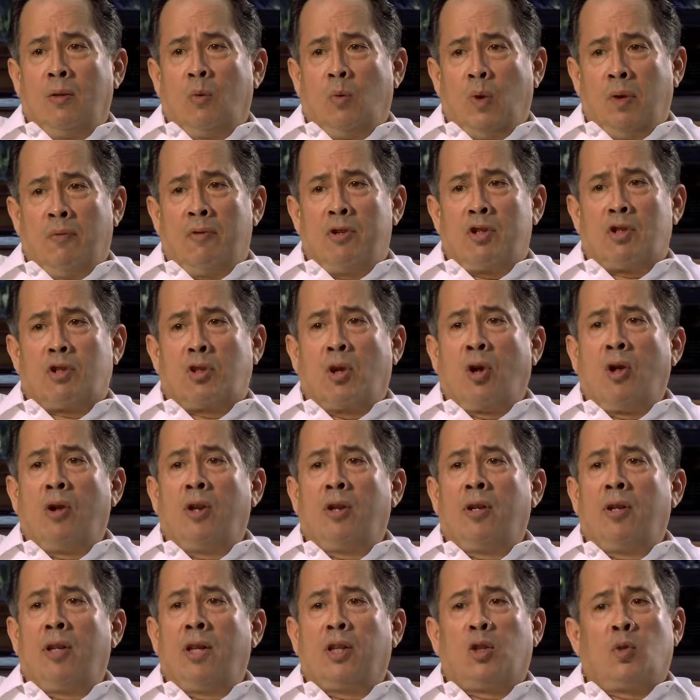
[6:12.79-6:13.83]
We have
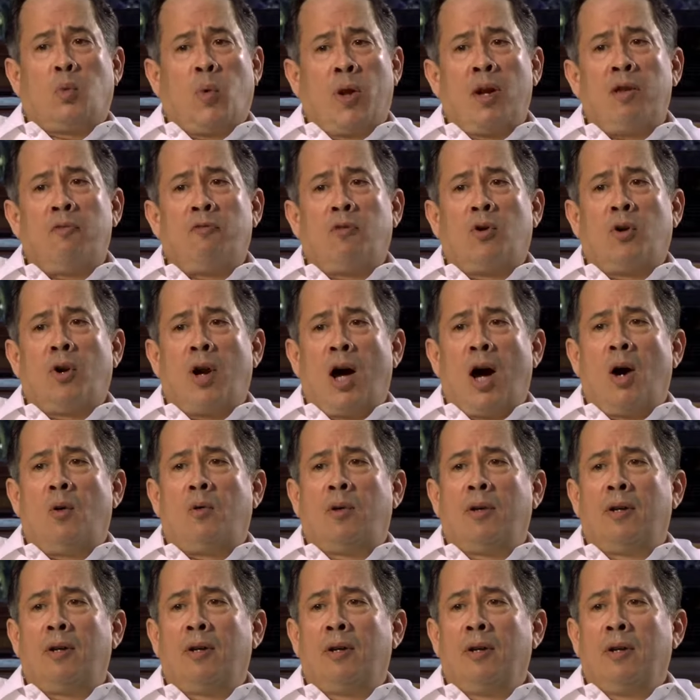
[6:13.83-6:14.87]
installed a
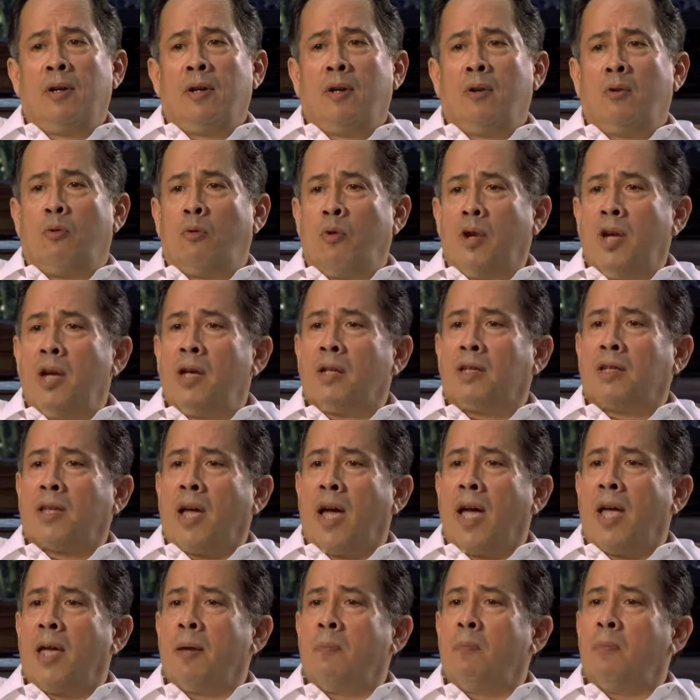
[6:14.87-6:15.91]
24-hour,
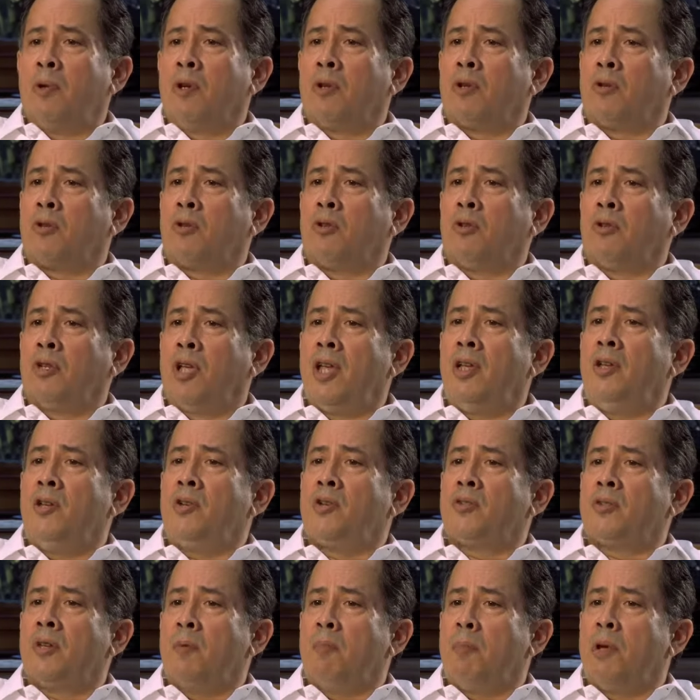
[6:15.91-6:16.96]
real-time,
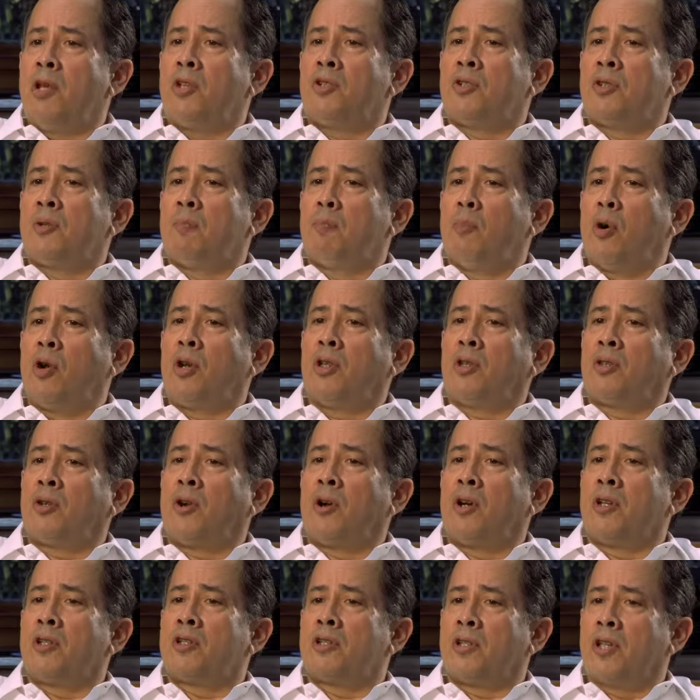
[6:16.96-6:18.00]
continuous emission
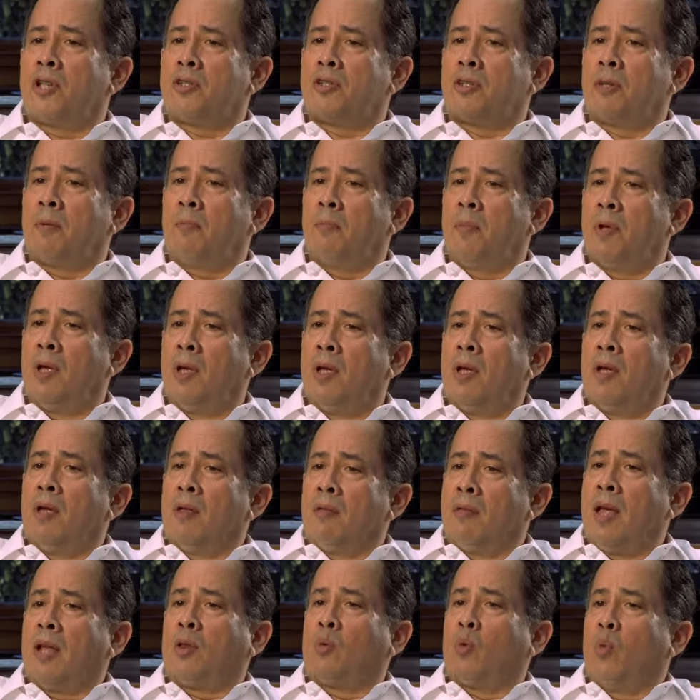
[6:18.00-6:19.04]
monitoring system
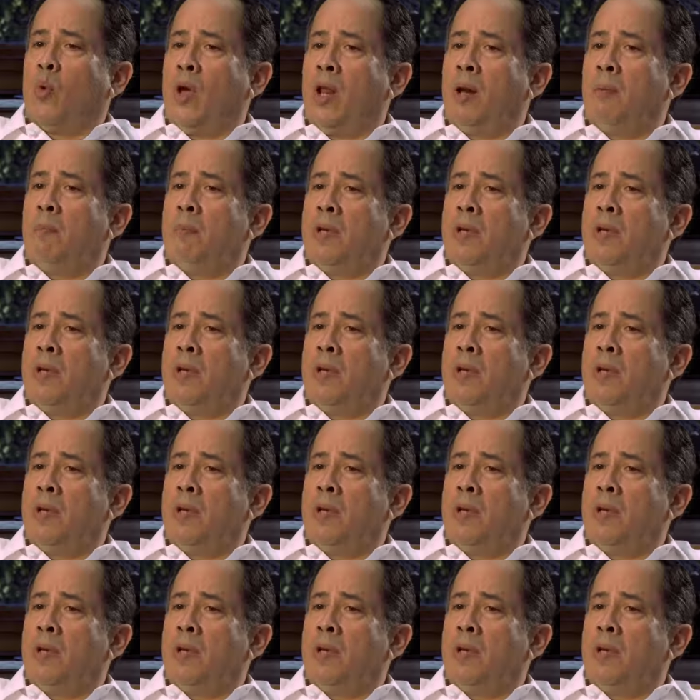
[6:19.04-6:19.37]
that will